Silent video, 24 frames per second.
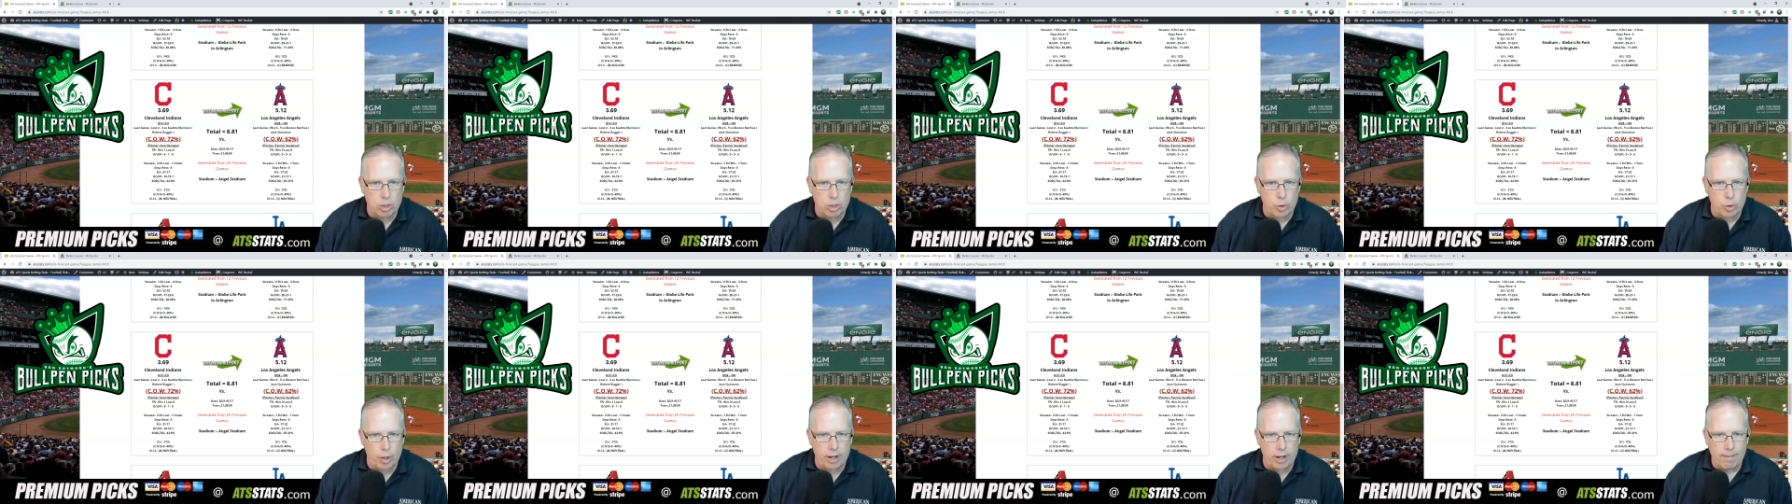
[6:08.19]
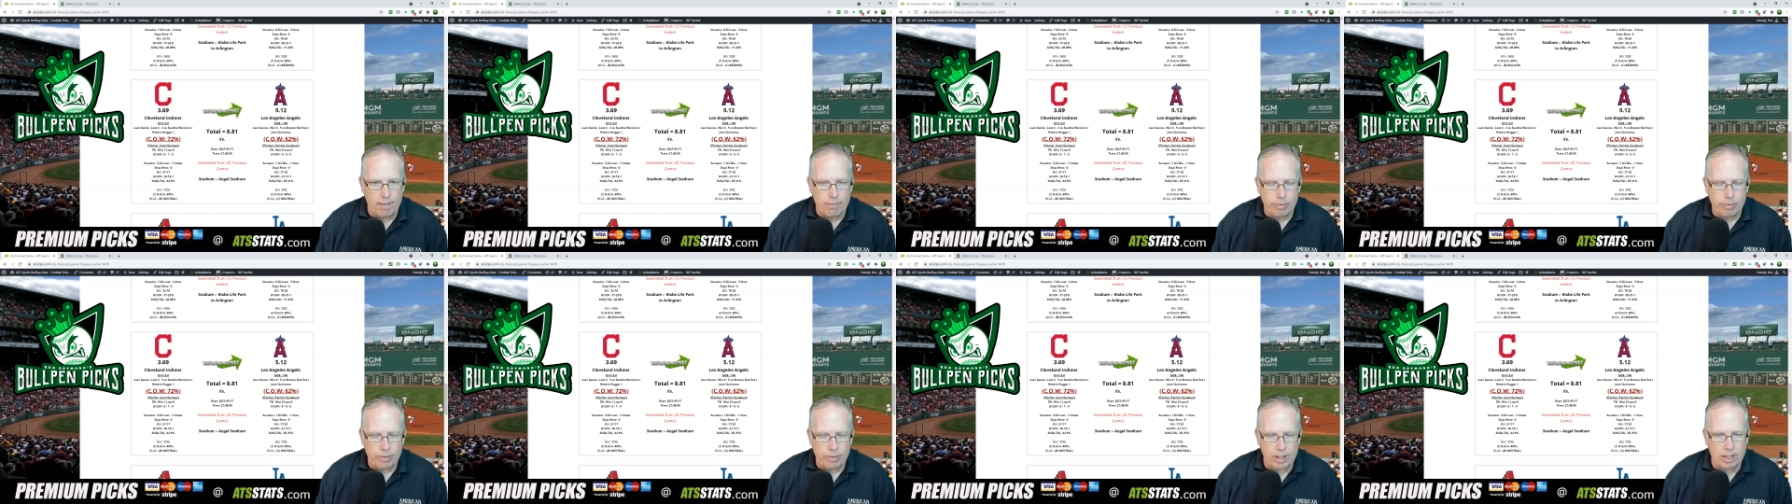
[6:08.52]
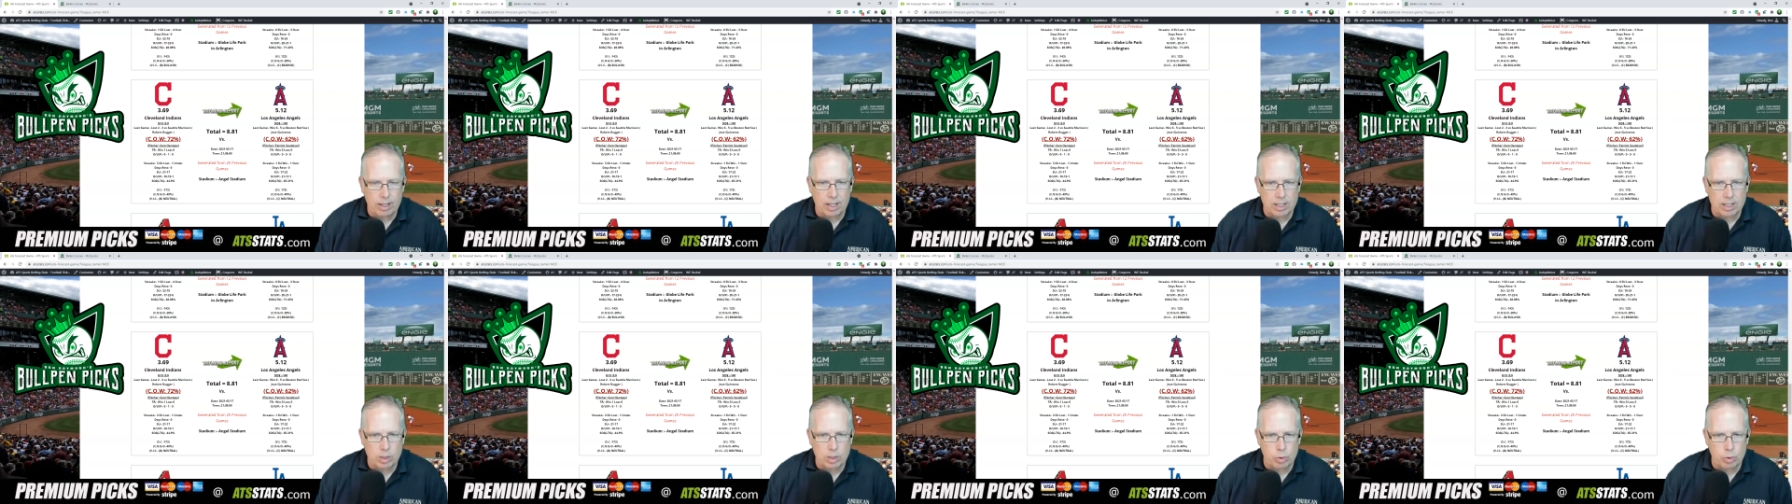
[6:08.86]
streak, they
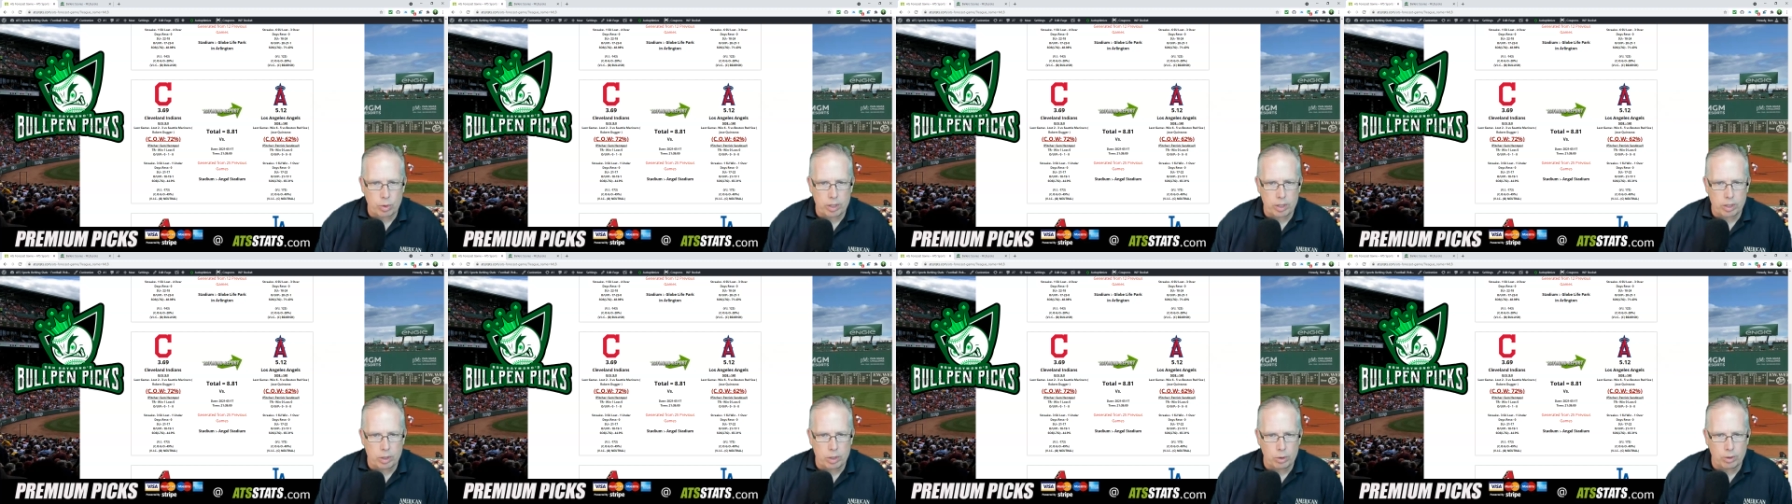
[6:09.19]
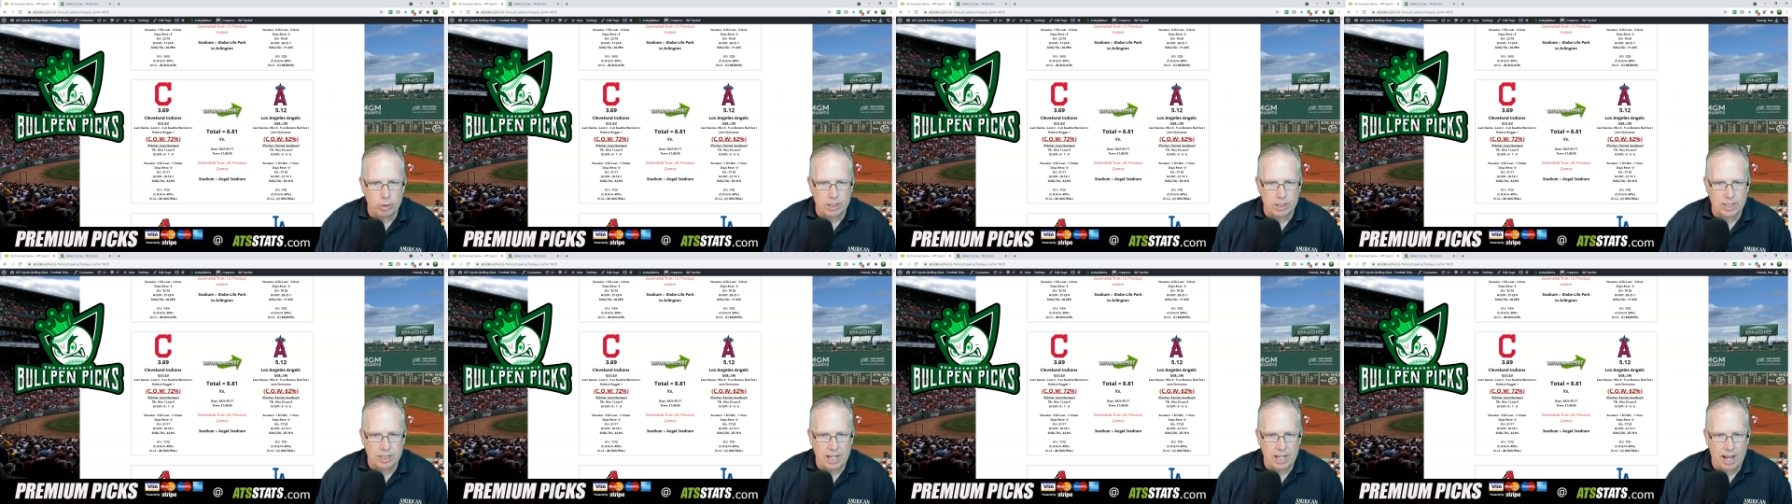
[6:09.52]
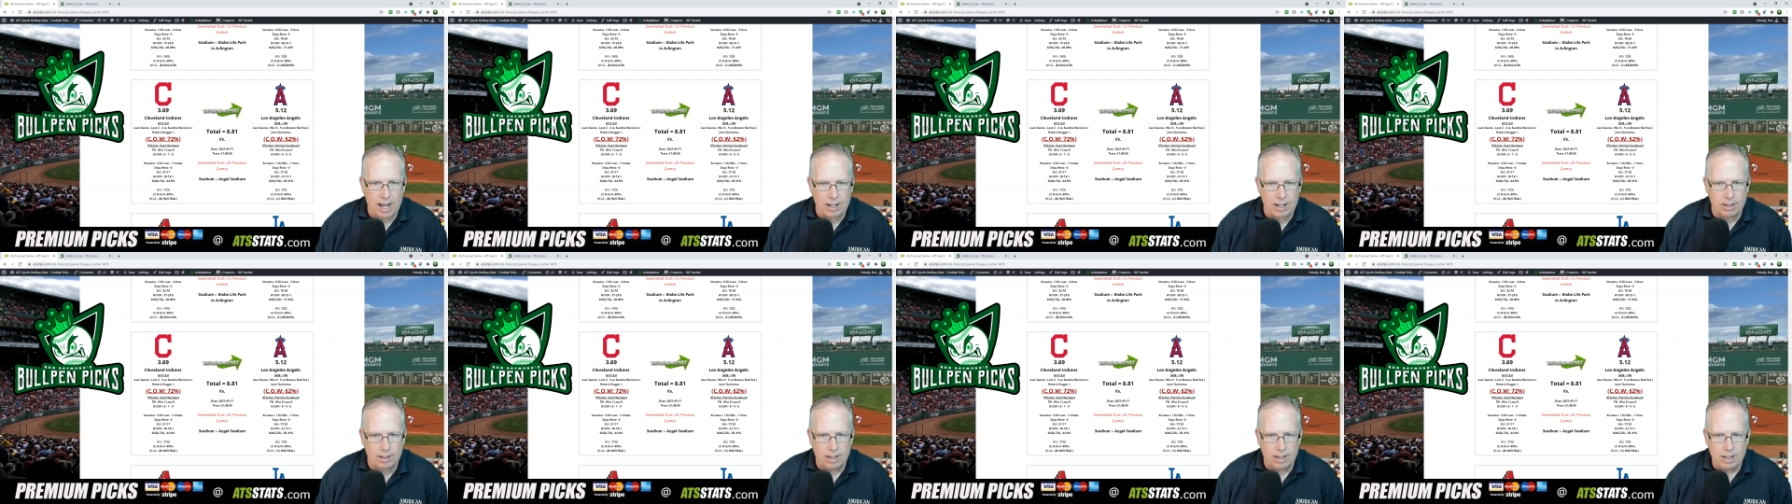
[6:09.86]
lost 3 to 2 to
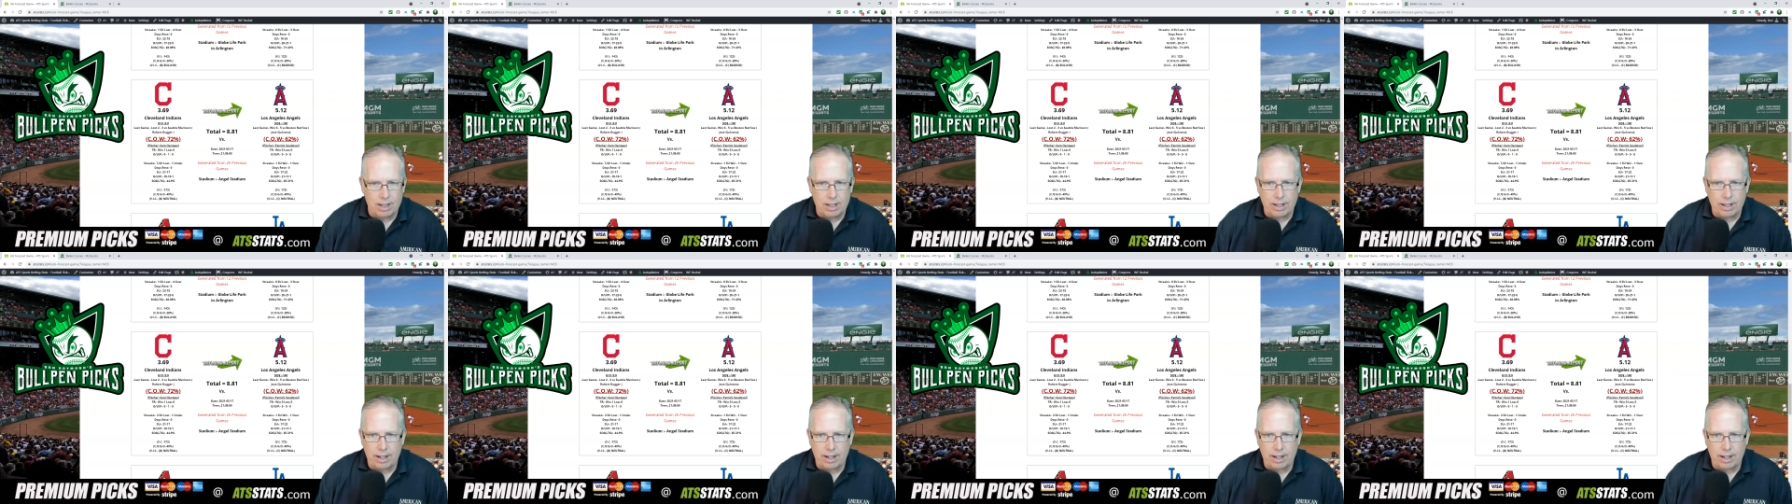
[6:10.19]
Seattle.